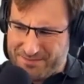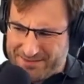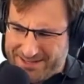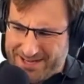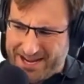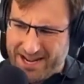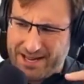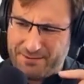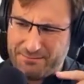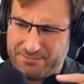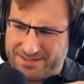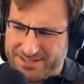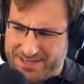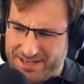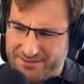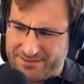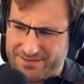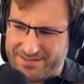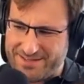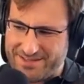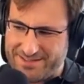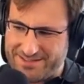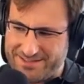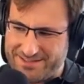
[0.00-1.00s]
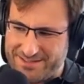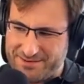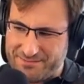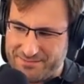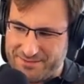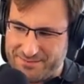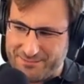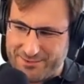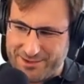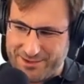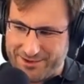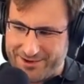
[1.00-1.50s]
type safe
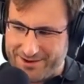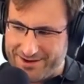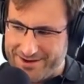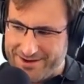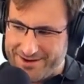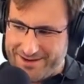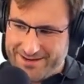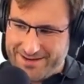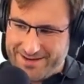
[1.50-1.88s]
systems where